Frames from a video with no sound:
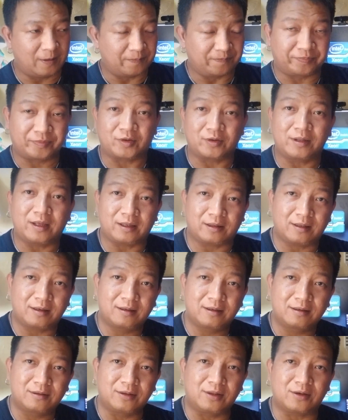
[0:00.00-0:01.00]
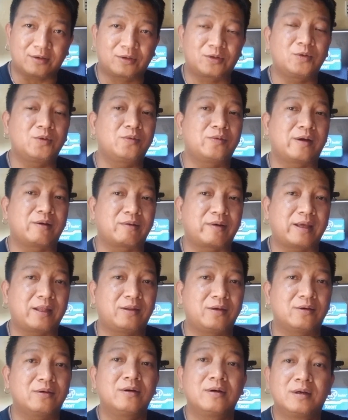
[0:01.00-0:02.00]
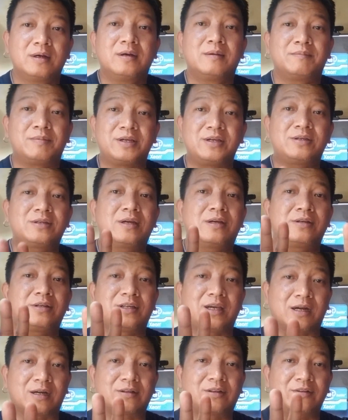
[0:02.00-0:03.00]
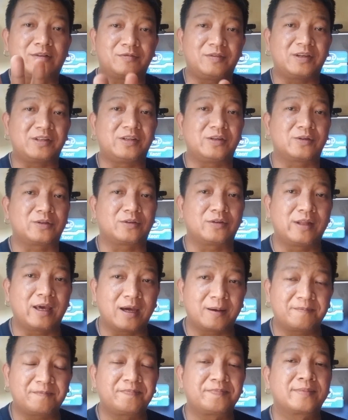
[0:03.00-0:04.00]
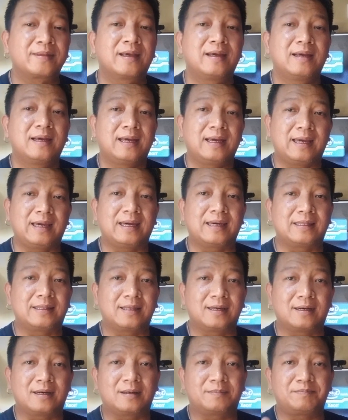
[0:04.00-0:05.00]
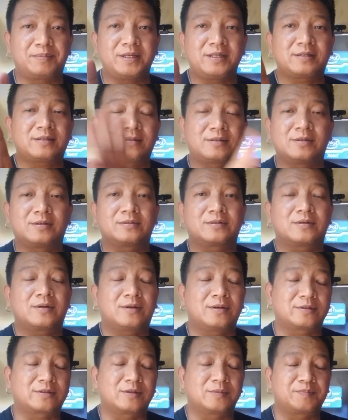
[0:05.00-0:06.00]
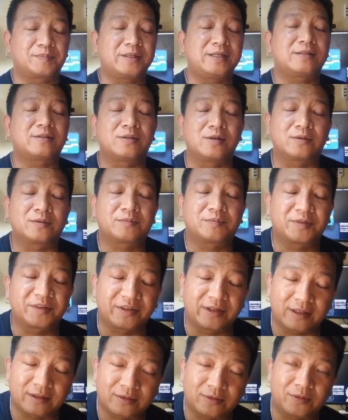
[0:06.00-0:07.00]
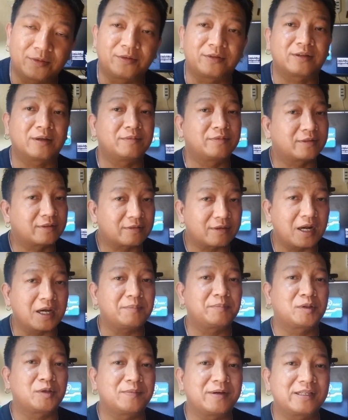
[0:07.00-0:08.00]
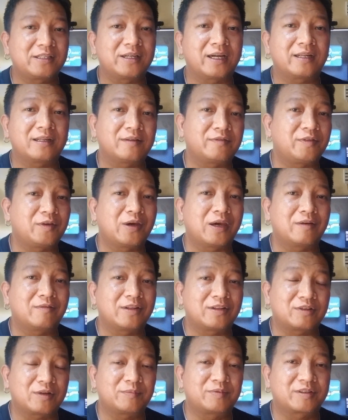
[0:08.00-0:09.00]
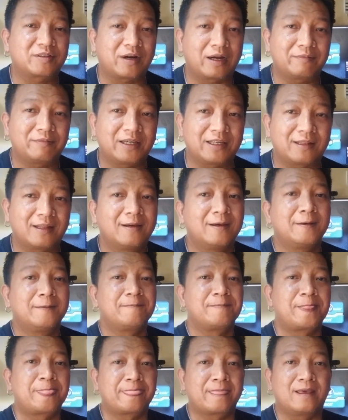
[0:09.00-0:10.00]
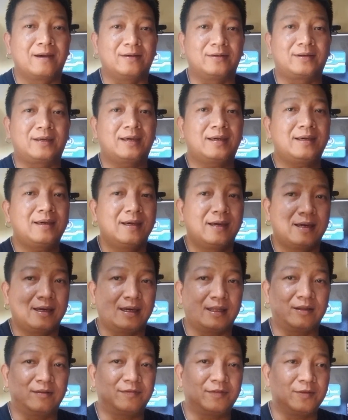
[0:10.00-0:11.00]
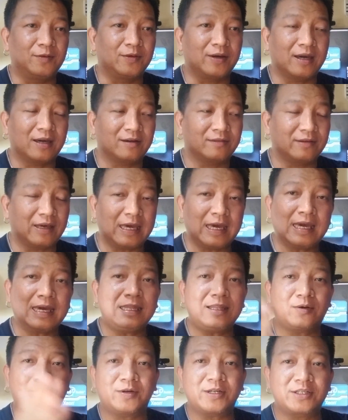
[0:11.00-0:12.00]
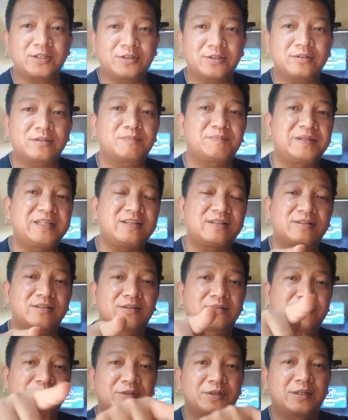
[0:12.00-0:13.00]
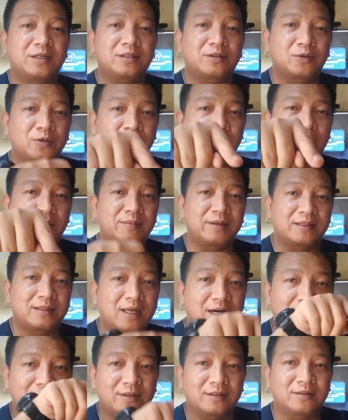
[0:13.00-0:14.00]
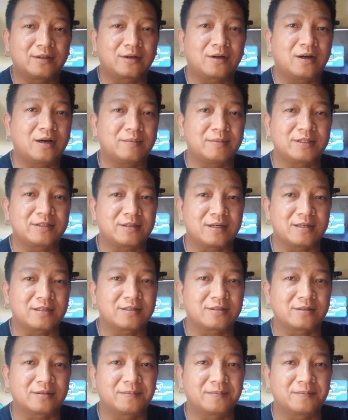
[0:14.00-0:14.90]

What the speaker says: connect their two-way radio, please share this video to them. And please don't forget to subscribe to my channel if you haven't subscribed yet. Okay, and if you have any questions, please don't forget to comment down at the comment section.